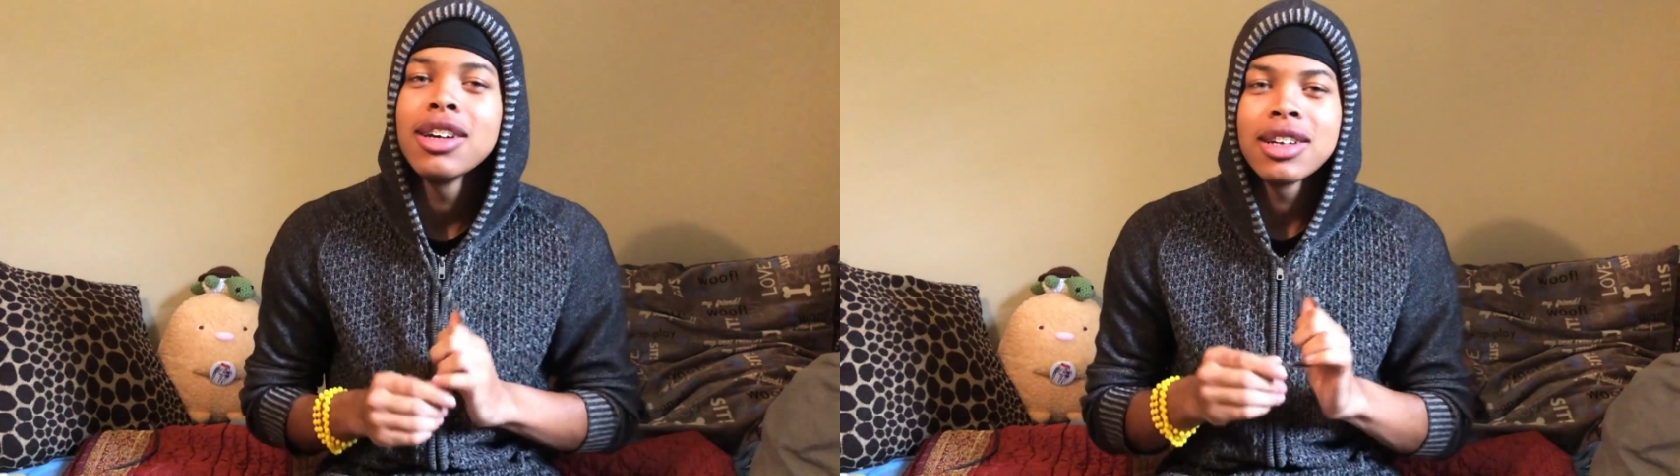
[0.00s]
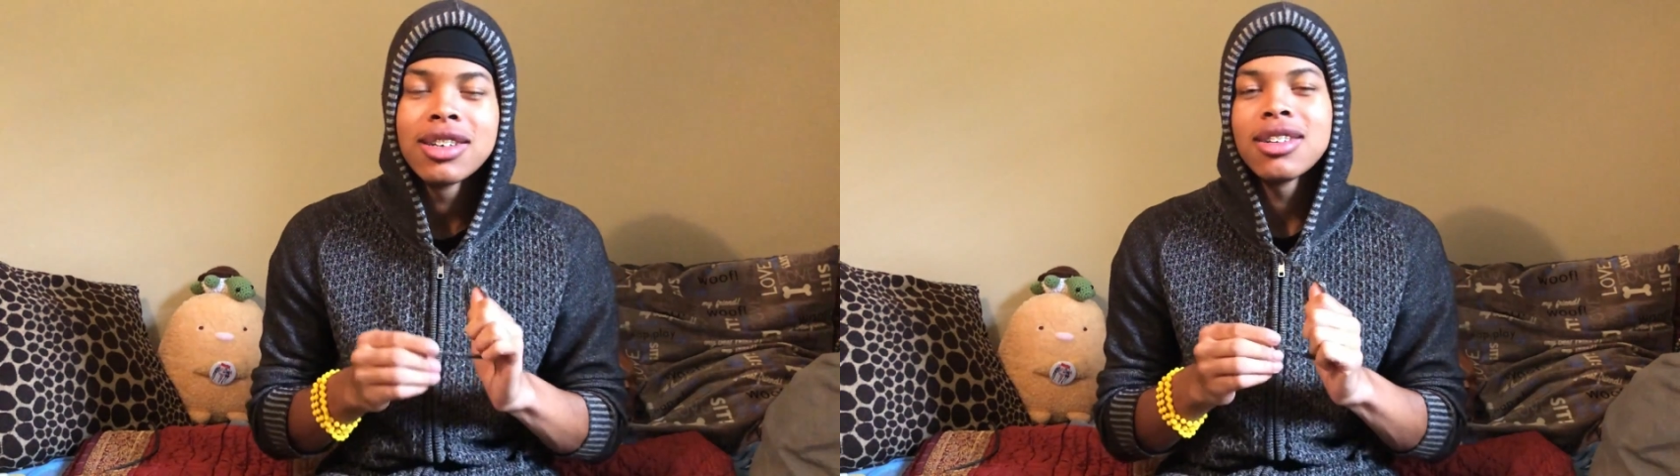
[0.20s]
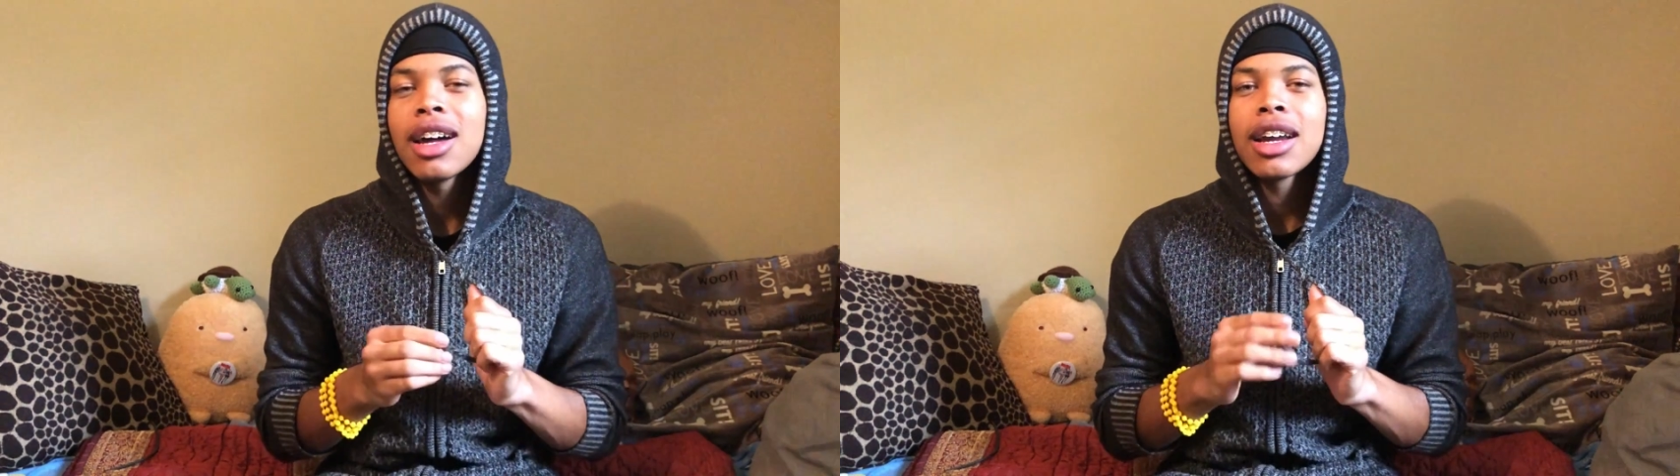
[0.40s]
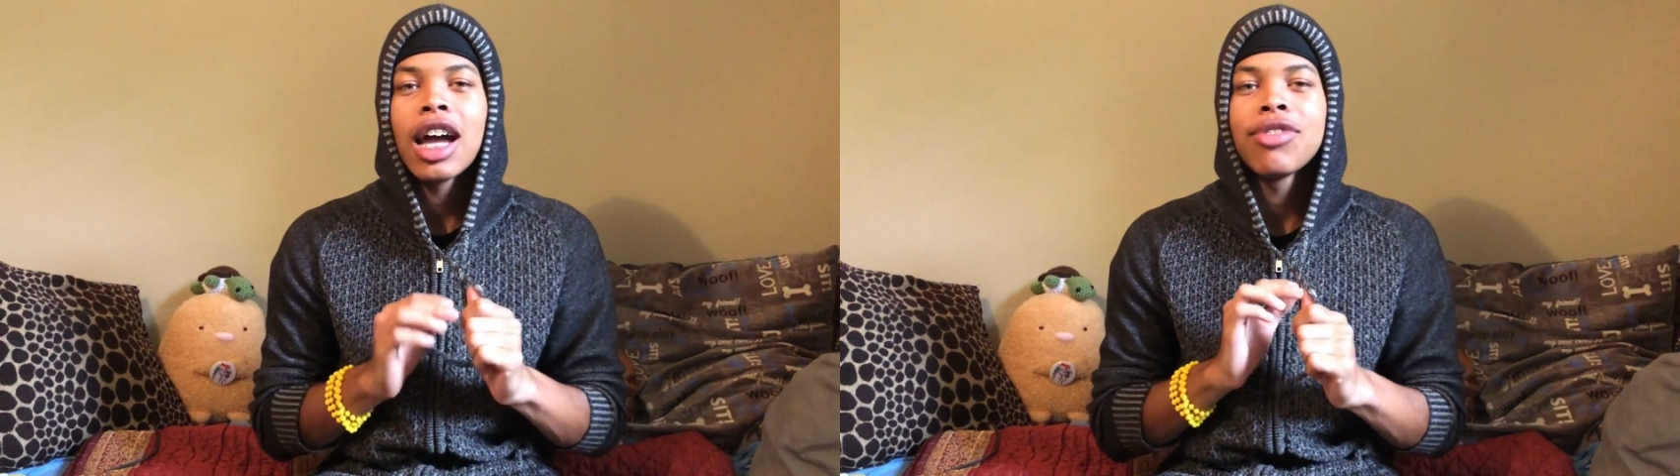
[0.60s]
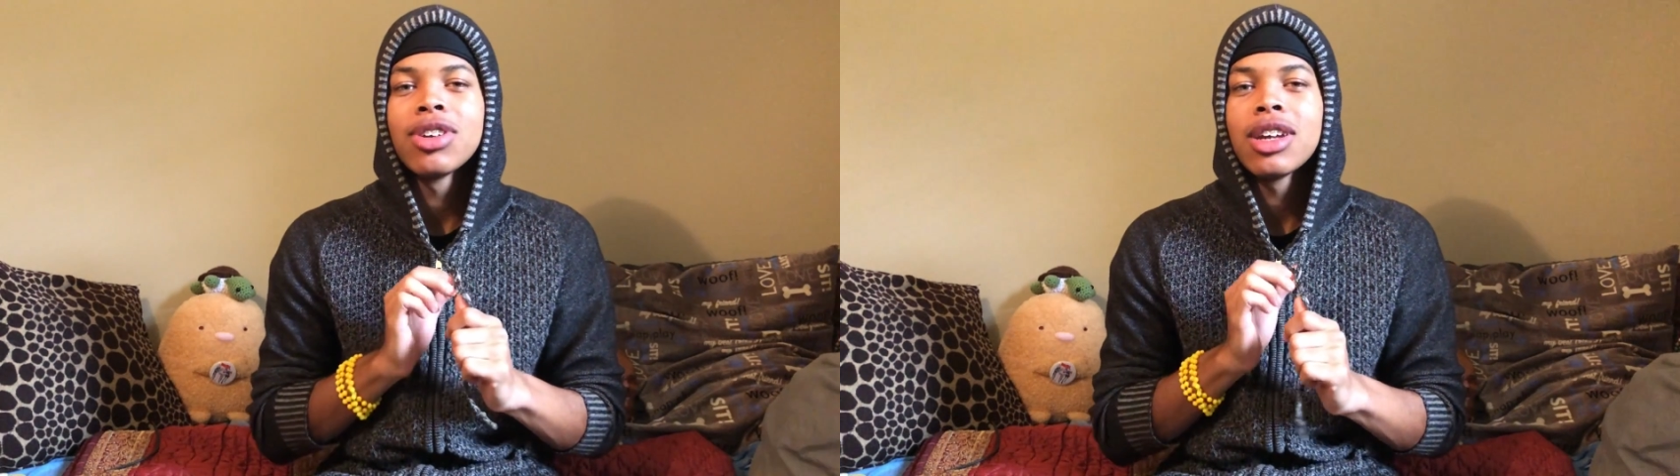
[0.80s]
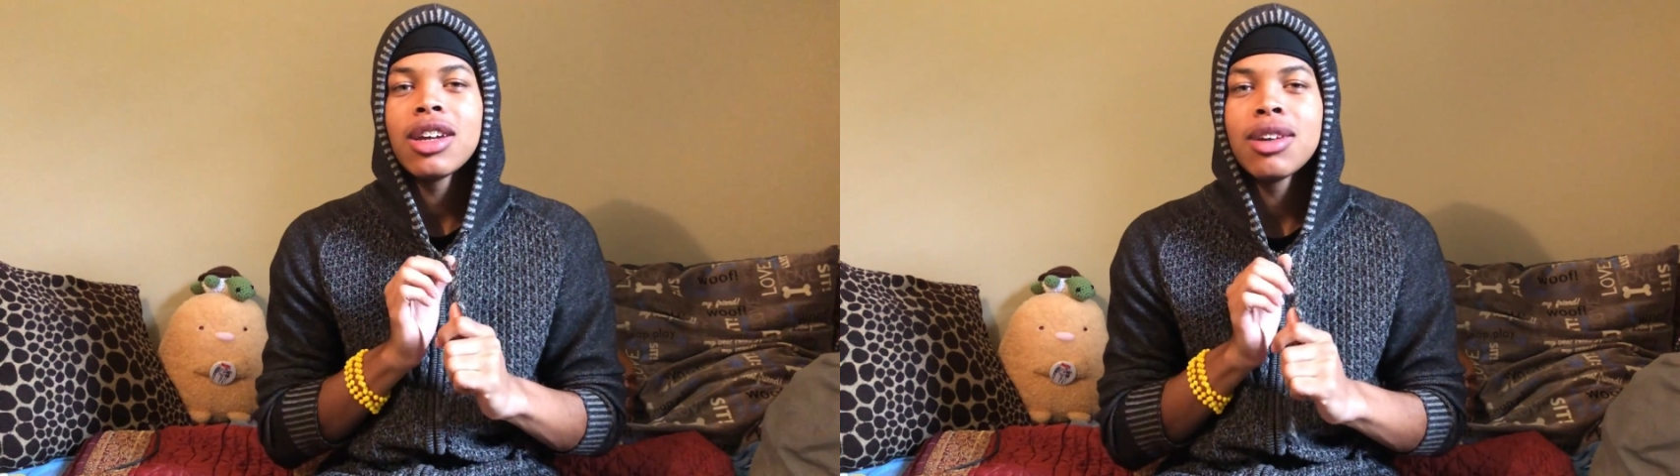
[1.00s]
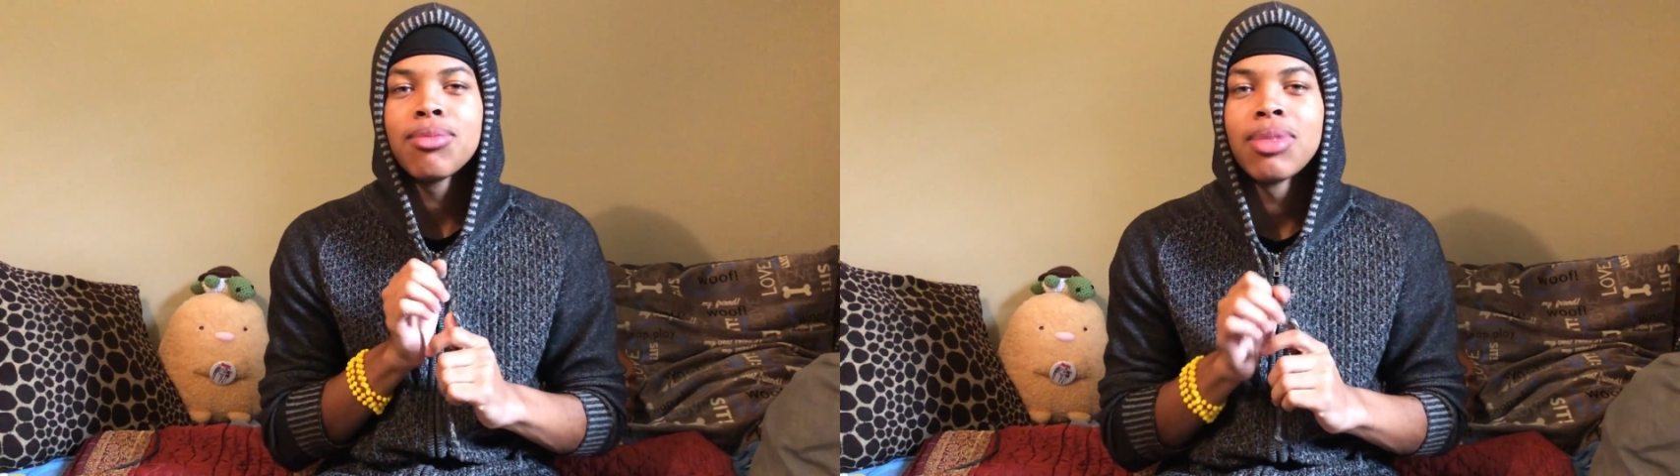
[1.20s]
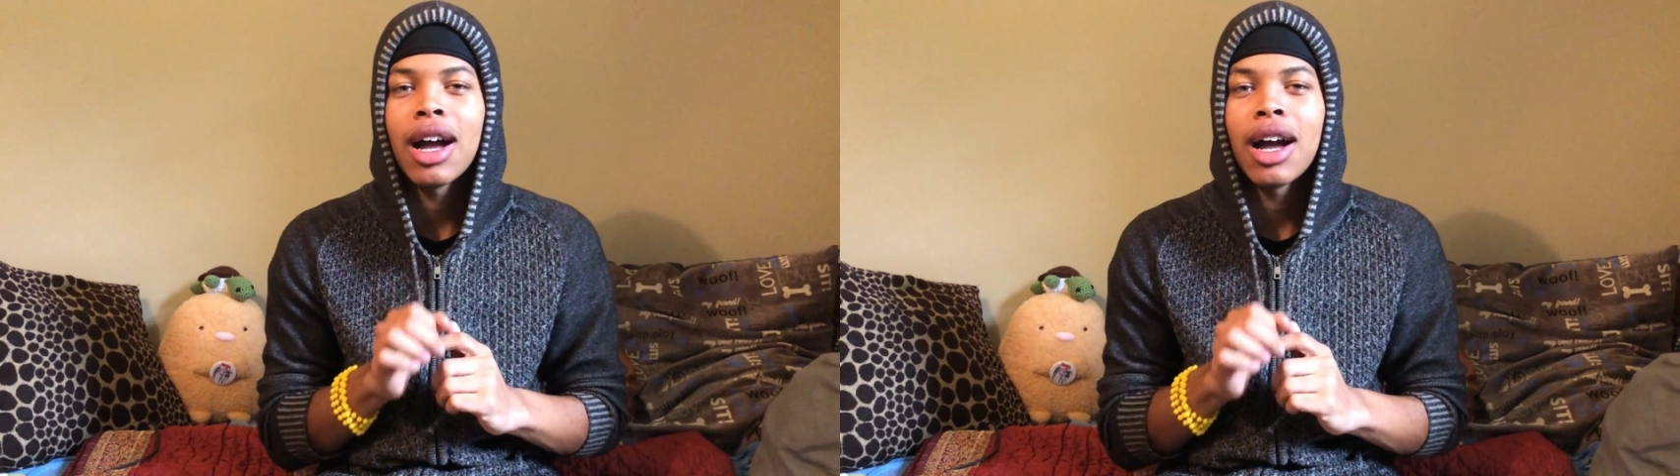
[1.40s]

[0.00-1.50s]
It did not have a name.